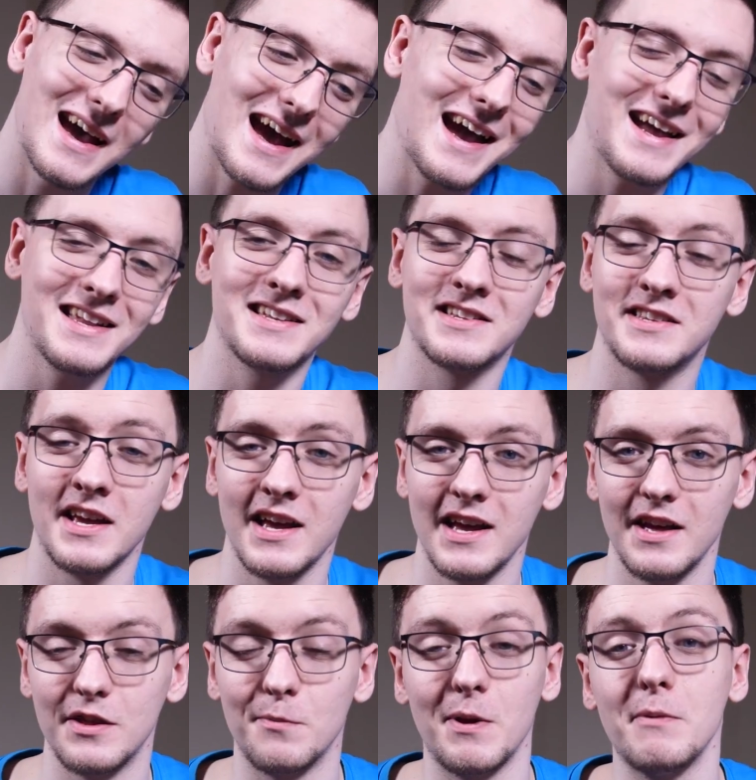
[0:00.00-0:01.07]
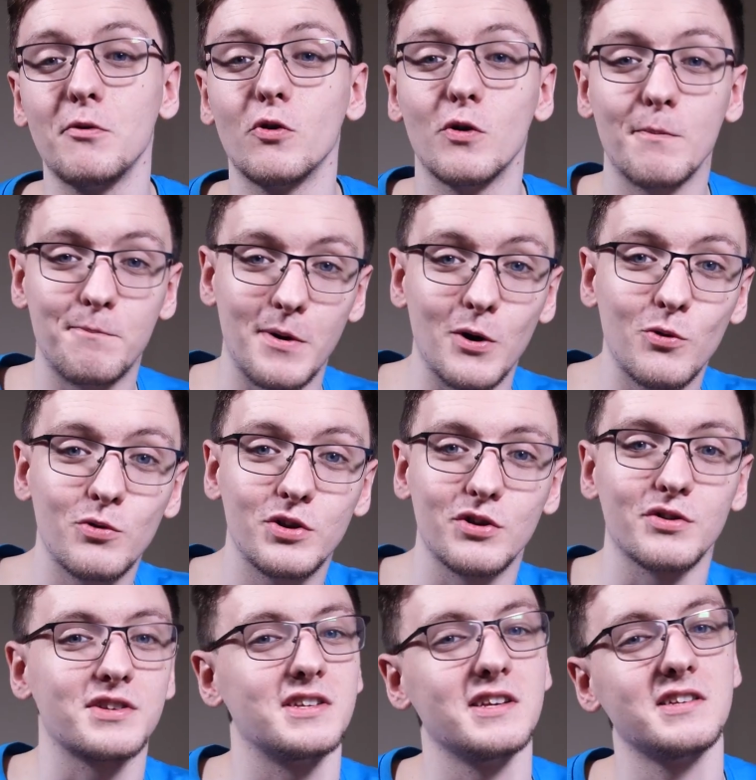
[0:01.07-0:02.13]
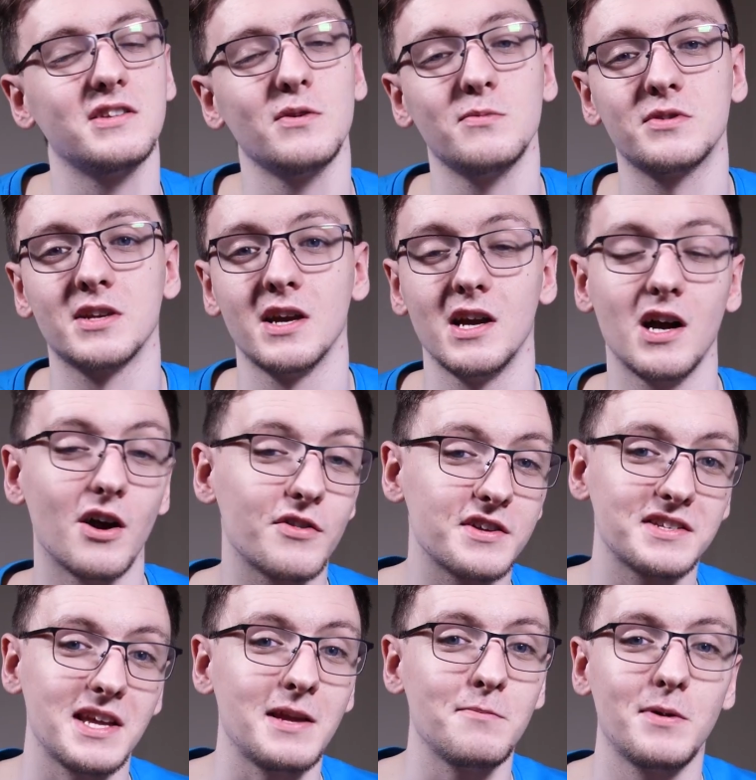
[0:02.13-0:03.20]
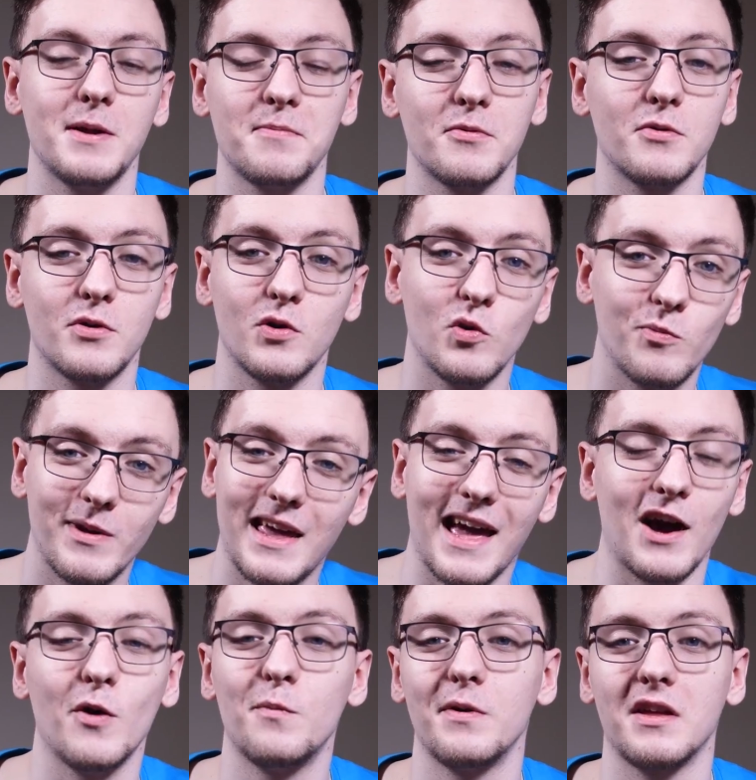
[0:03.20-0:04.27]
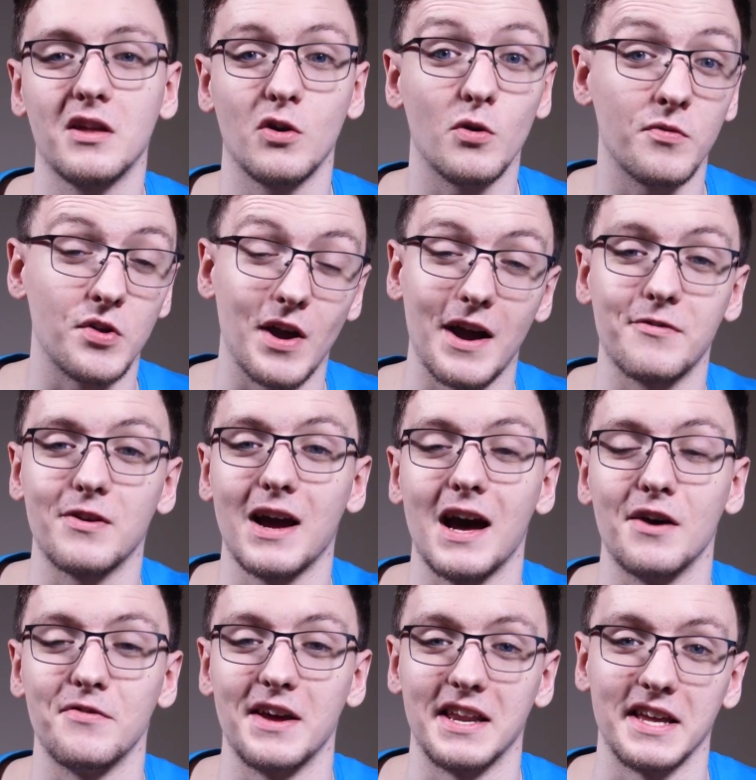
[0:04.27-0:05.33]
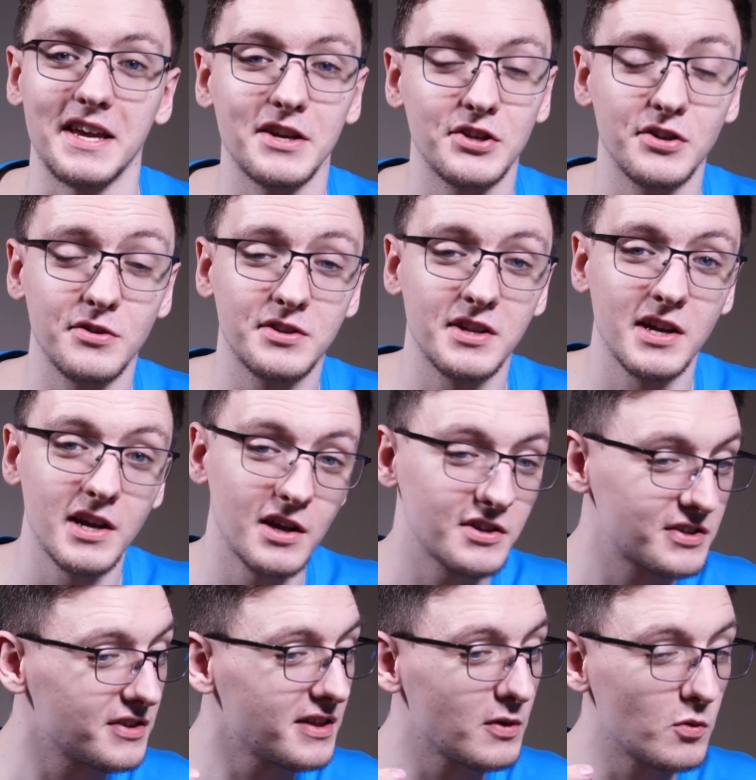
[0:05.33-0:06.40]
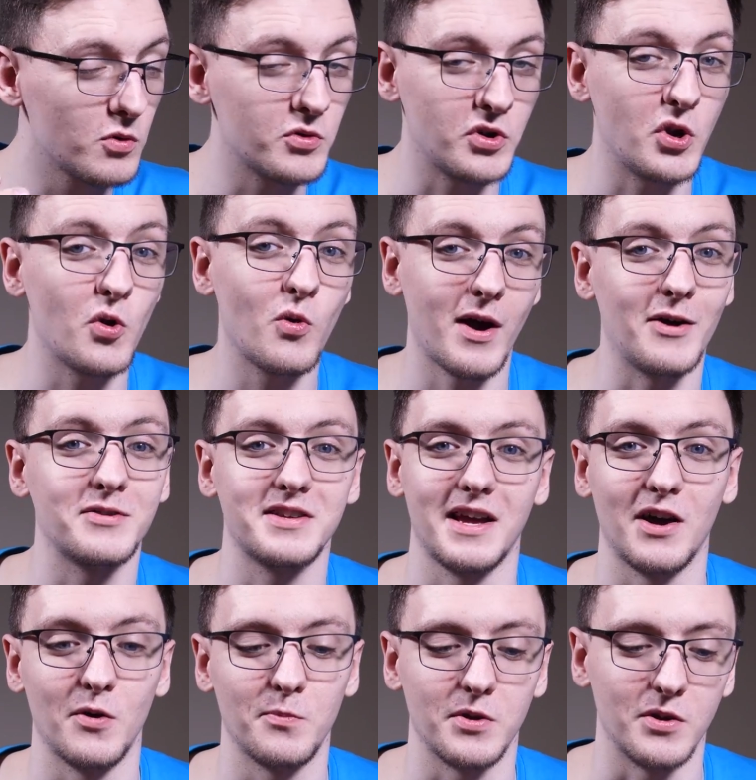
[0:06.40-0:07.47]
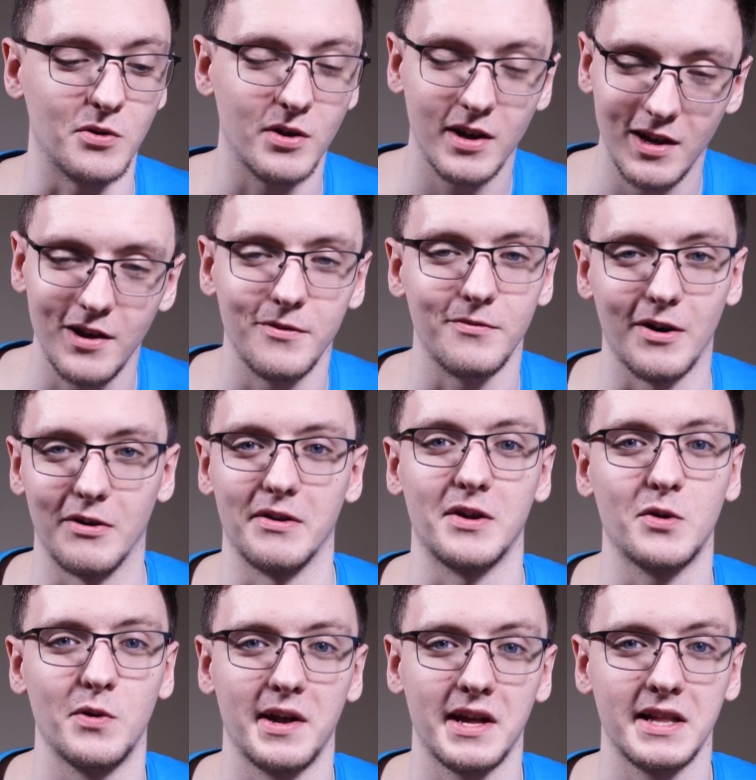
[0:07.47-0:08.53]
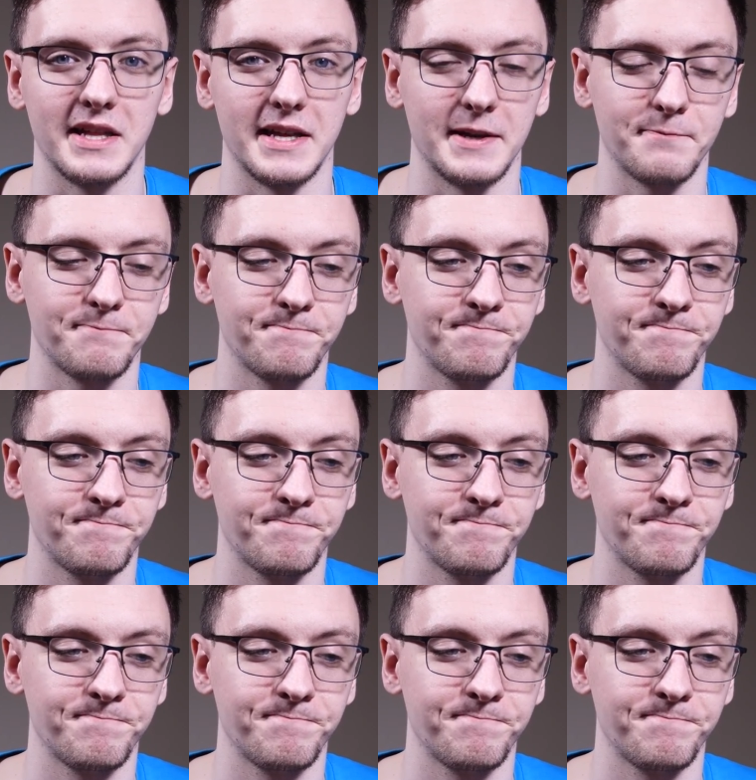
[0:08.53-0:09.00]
And the people who build your systems are the same people who will be helping you if you ever have any issues, so they will know how to help you very quickly.